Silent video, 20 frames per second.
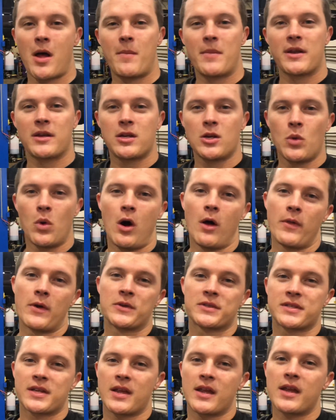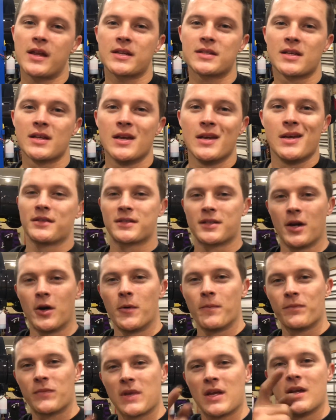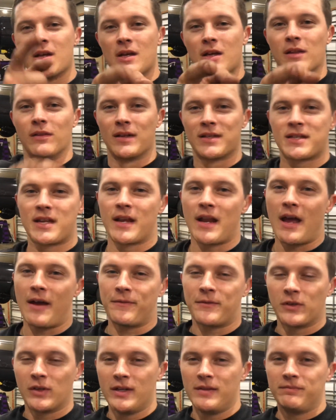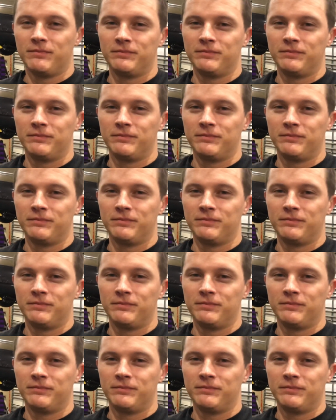I'm going to do all those things. So let's get after it.